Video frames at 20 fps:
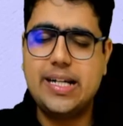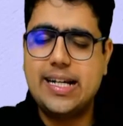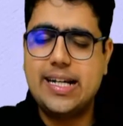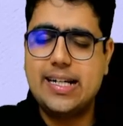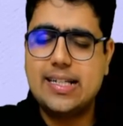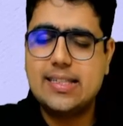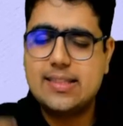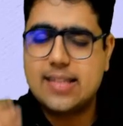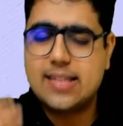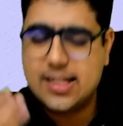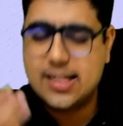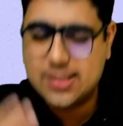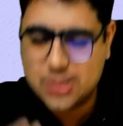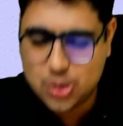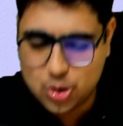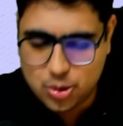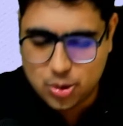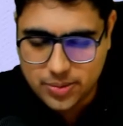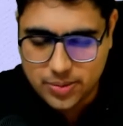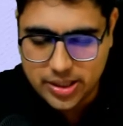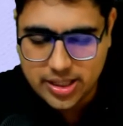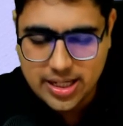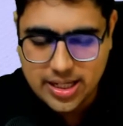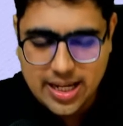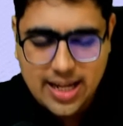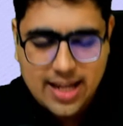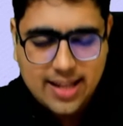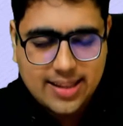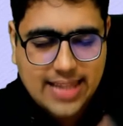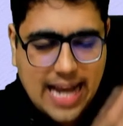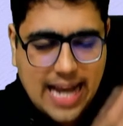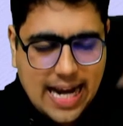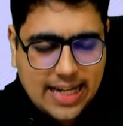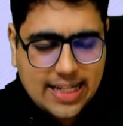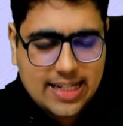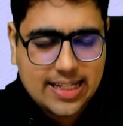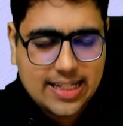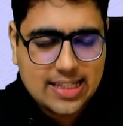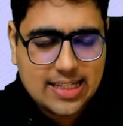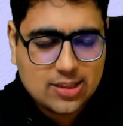it is assumed that
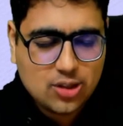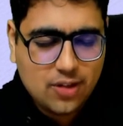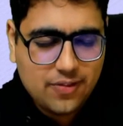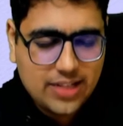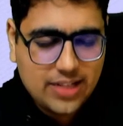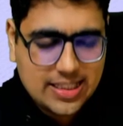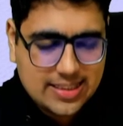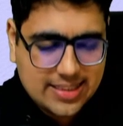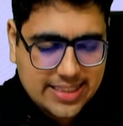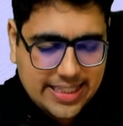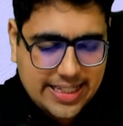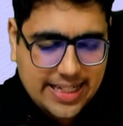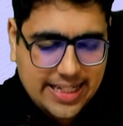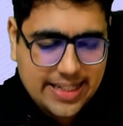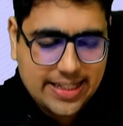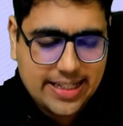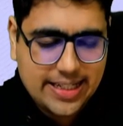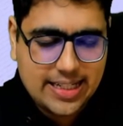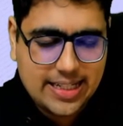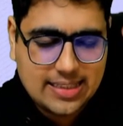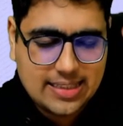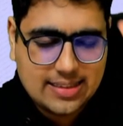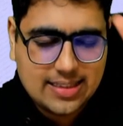in case of listed entities,